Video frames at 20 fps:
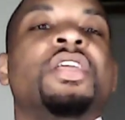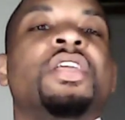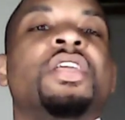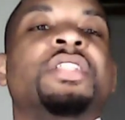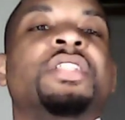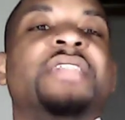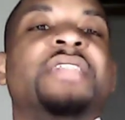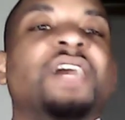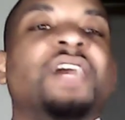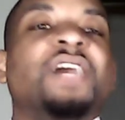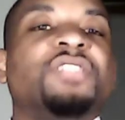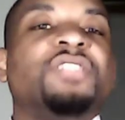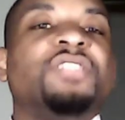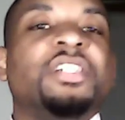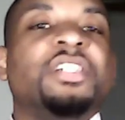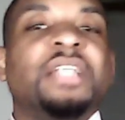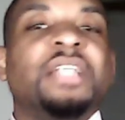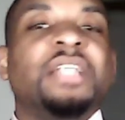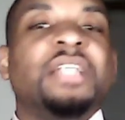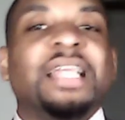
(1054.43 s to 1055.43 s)
Delta,
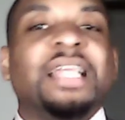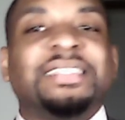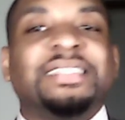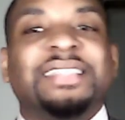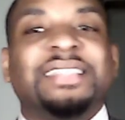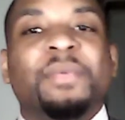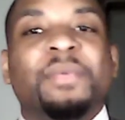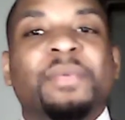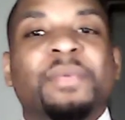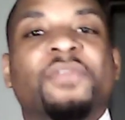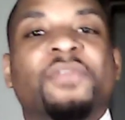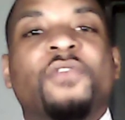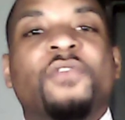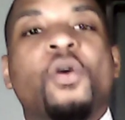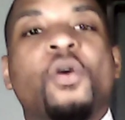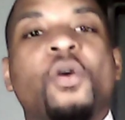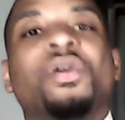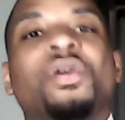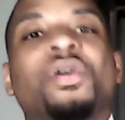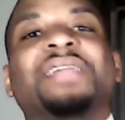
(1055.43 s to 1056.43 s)
as I said
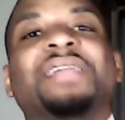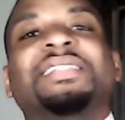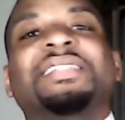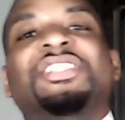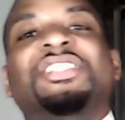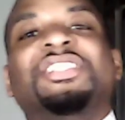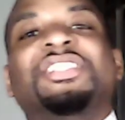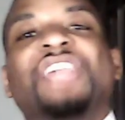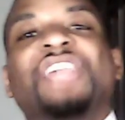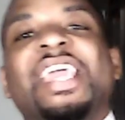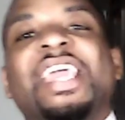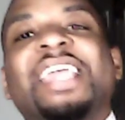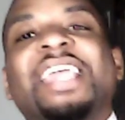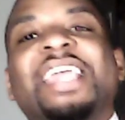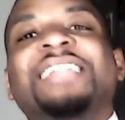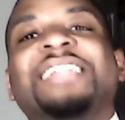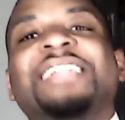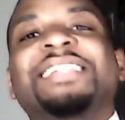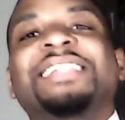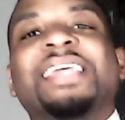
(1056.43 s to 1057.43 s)
before, is the
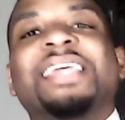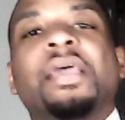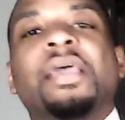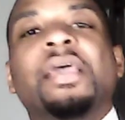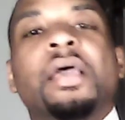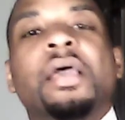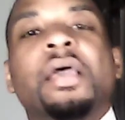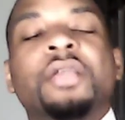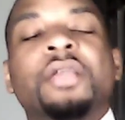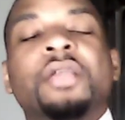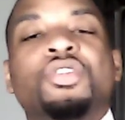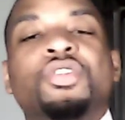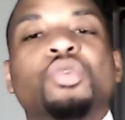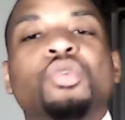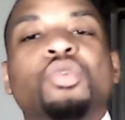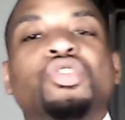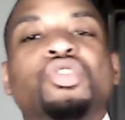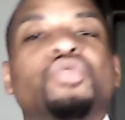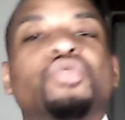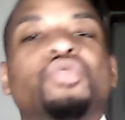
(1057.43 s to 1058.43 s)
change due
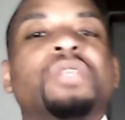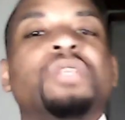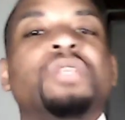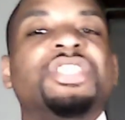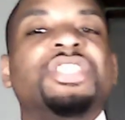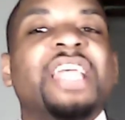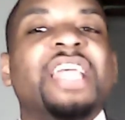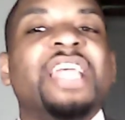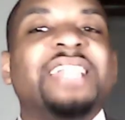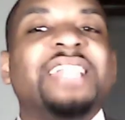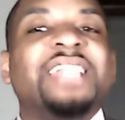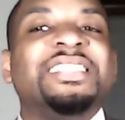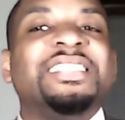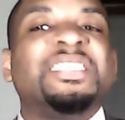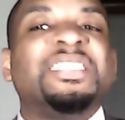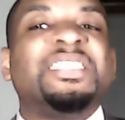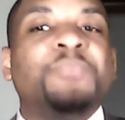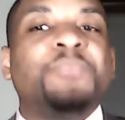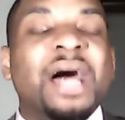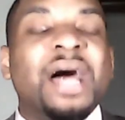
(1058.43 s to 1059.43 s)
to the change in
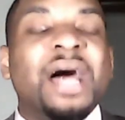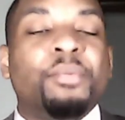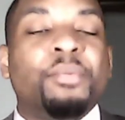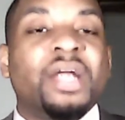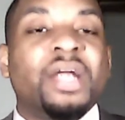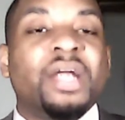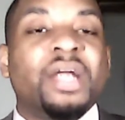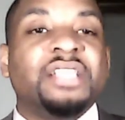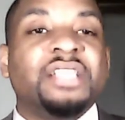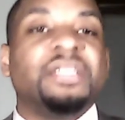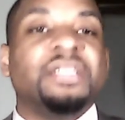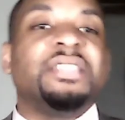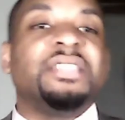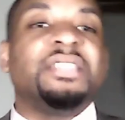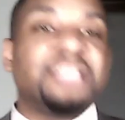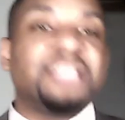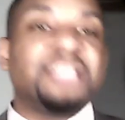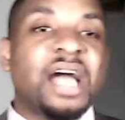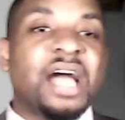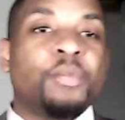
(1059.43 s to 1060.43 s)
spot price, the
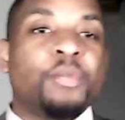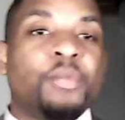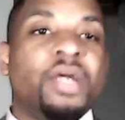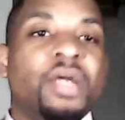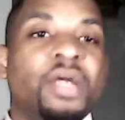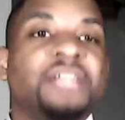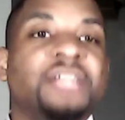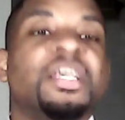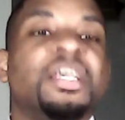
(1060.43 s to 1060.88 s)
stock price.